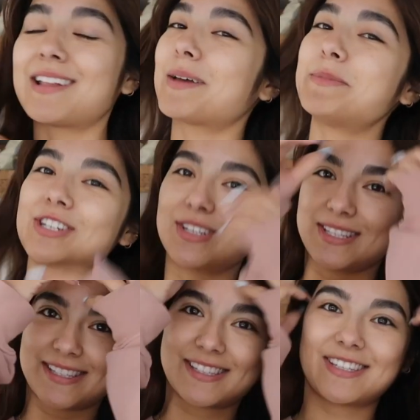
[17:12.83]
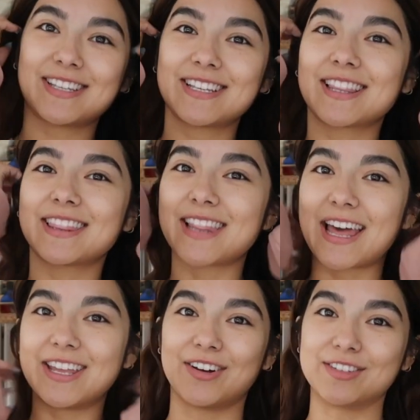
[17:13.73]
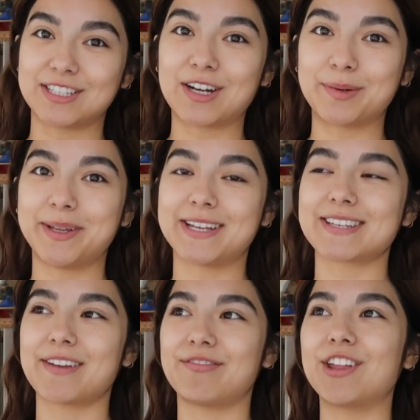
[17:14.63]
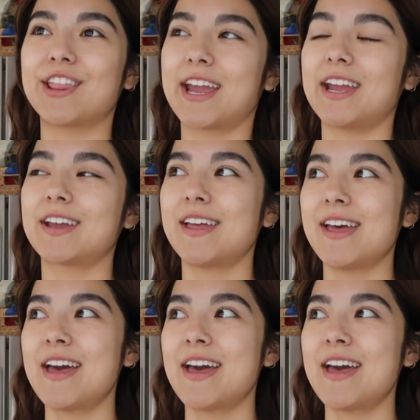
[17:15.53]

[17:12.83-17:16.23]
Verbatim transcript: let me just let y'all know because I feel like